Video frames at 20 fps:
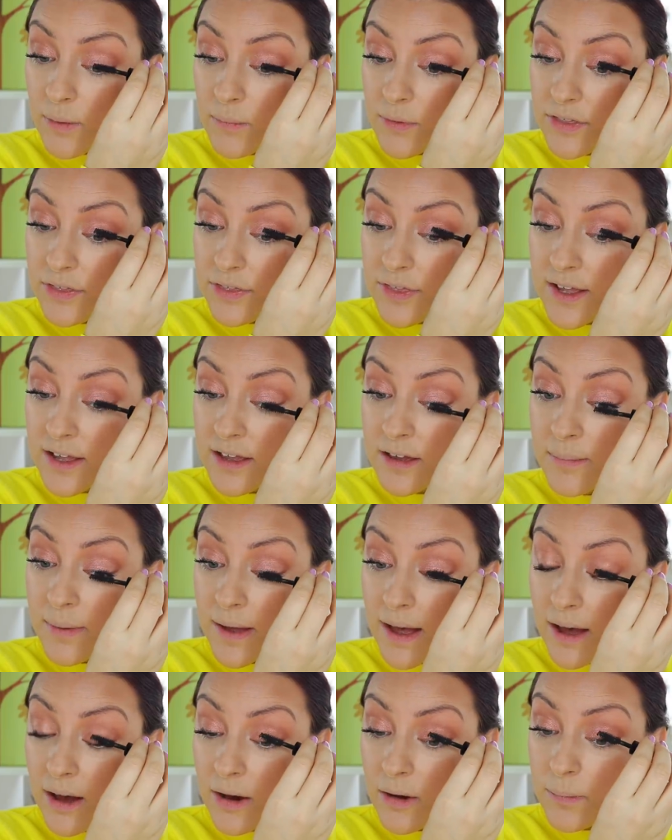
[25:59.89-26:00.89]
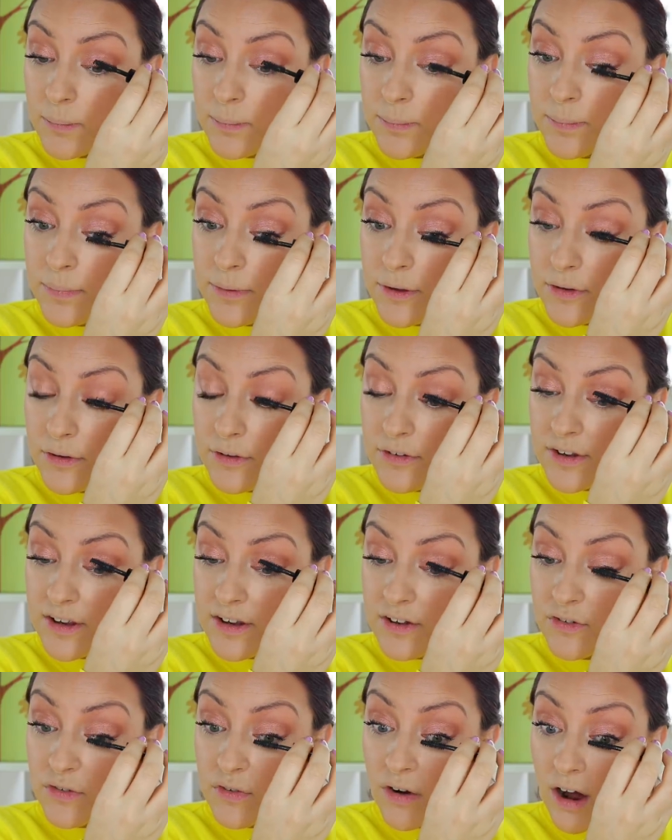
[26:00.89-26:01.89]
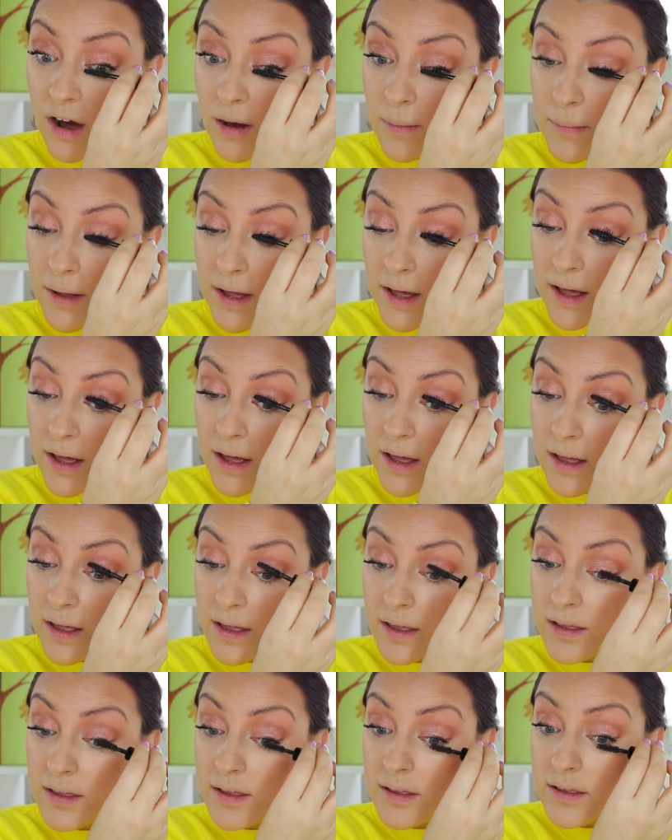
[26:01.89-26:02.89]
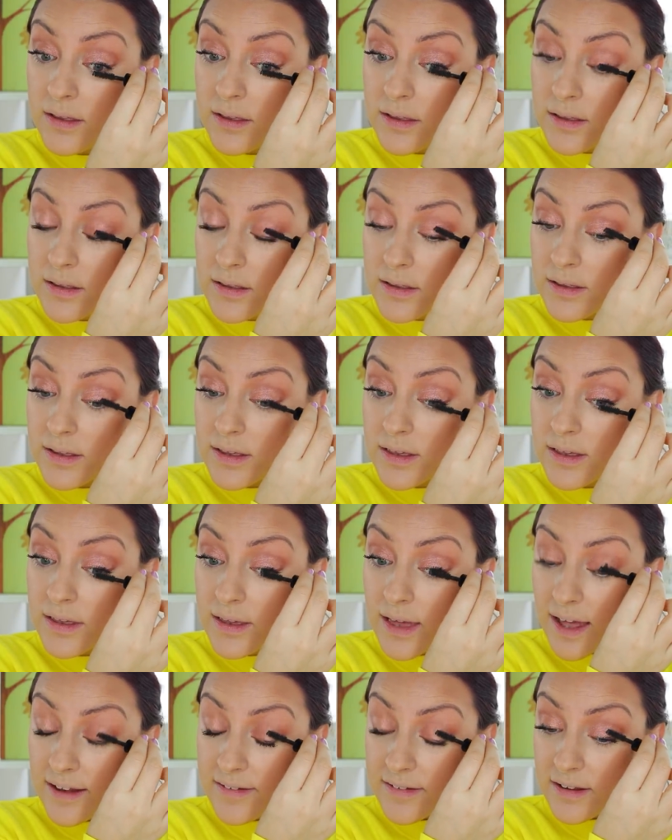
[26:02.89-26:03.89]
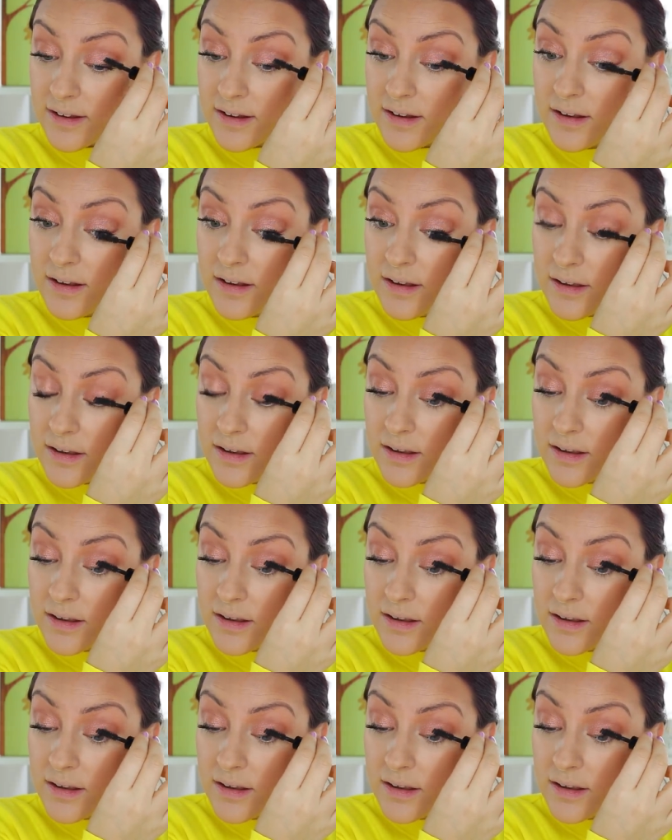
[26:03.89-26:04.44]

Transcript: and we think about beauty drama Geddon,